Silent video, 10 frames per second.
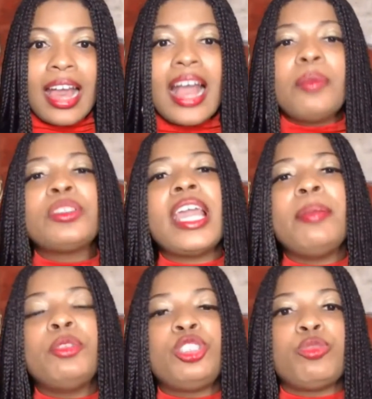I was
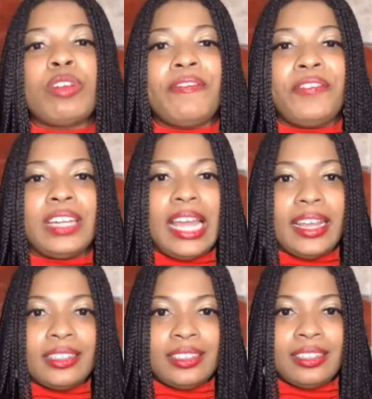able to
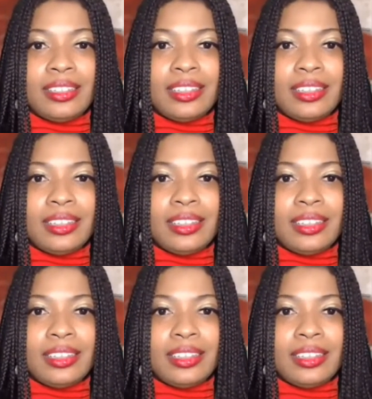reflect.